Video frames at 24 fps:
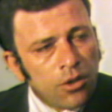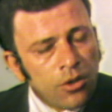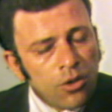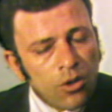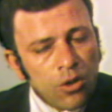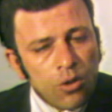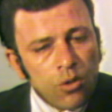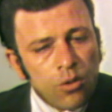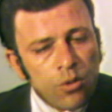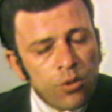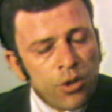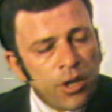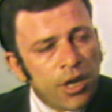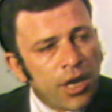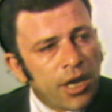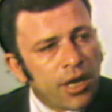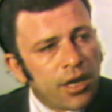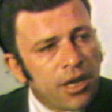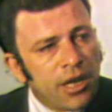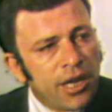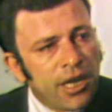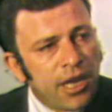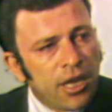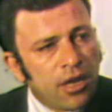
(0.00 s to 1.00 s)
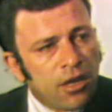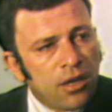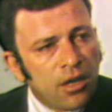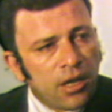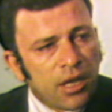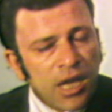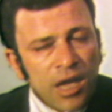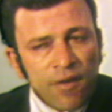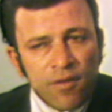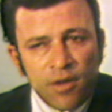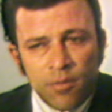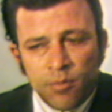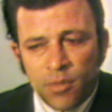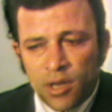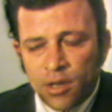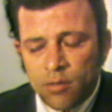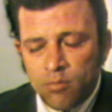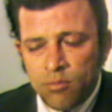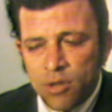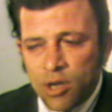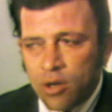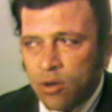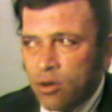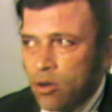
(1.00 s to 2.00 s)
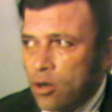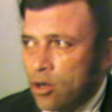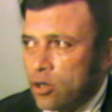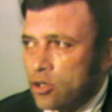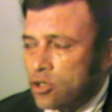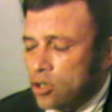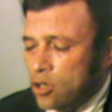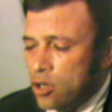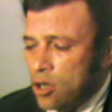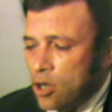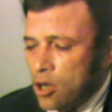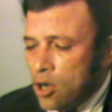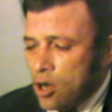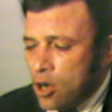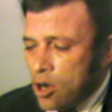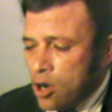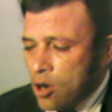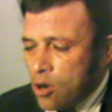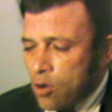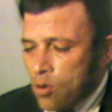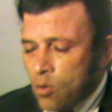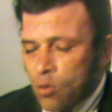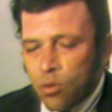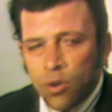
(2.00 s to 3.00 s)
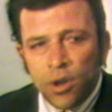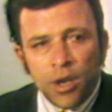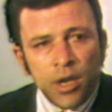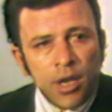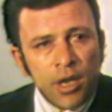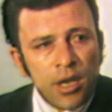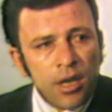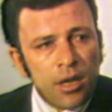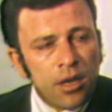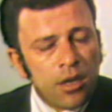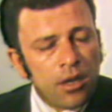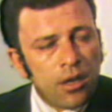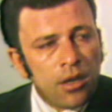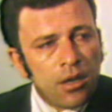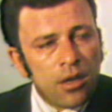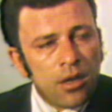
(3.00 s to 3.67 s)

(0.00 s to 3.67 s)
No, we are a legal government because we,